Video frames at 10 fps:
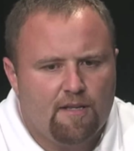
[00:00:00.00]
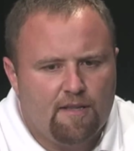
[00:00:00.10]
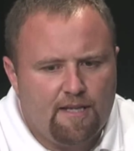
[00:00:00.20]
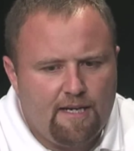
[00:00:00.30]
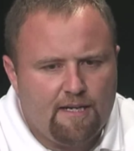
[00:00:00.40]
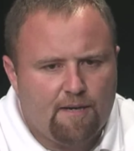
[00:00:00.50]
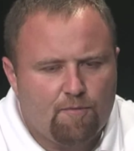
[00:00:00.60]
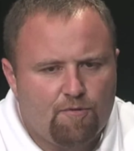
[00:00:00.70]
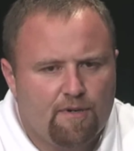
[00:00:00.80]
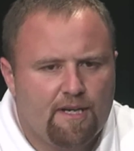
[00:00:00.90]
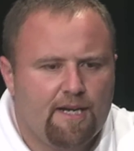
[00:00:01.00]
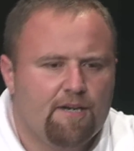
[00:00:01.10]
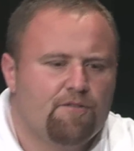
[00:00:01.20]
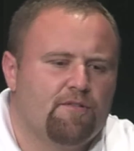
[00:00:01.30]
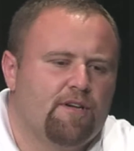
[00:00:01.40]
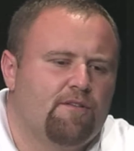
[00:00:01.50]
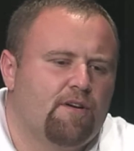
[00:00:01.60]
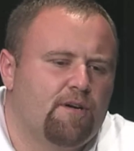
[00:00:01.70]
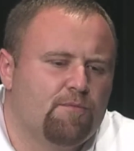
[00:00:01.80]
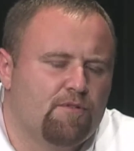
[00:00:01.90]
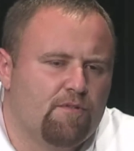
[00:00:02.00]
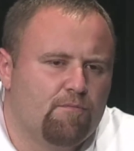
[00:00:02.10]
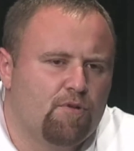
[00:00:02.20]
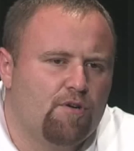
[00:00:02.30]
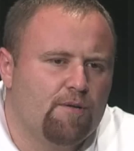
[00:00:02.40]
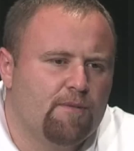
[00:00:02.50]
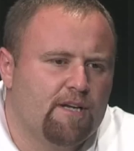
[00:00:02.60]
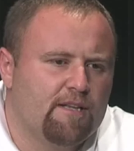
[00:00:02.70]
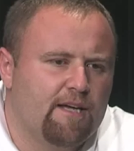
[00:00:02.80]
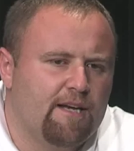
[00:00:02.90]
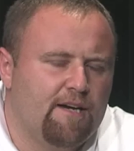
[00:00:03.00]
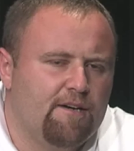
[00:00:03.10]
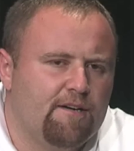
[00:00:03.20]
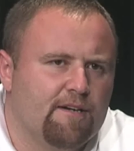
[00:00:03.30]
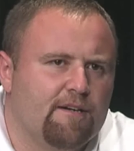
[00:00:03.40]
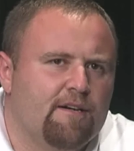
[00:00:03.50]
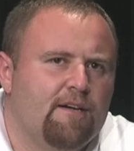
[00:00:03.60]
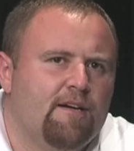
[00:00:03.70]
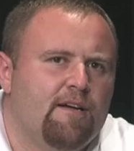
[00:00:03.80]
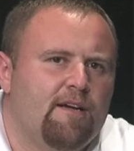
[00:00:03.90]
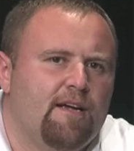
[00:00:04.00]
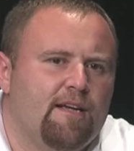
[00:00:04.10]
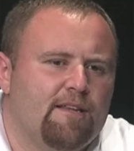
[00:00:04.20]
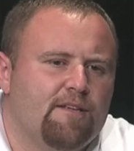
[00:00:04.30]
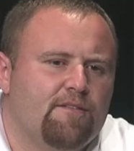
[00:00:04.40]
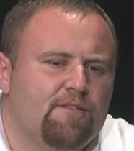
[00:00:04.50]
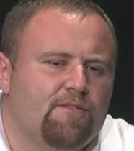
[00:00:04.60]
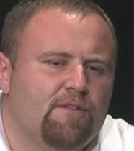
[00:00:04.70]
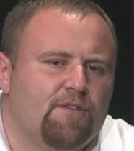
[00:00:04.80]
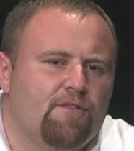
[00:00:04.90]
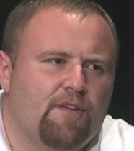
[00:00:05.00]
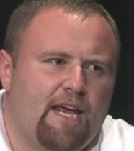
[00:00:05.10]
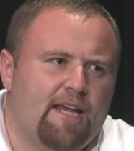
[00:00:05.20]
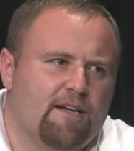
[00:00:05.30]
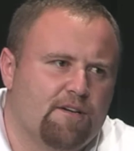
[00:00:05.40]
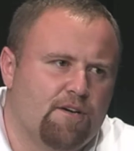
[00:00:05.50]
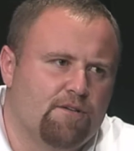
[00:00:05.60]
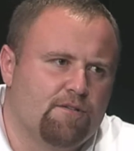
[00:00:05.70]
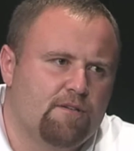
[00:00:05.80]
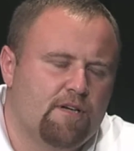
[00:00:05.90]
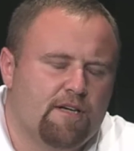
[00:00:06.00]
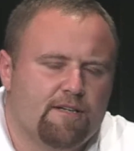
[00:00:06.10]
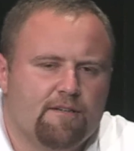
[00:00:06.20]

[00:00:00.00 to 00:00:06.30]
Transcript: the #1 industry in terms of employment in that area, and this is anecdotal,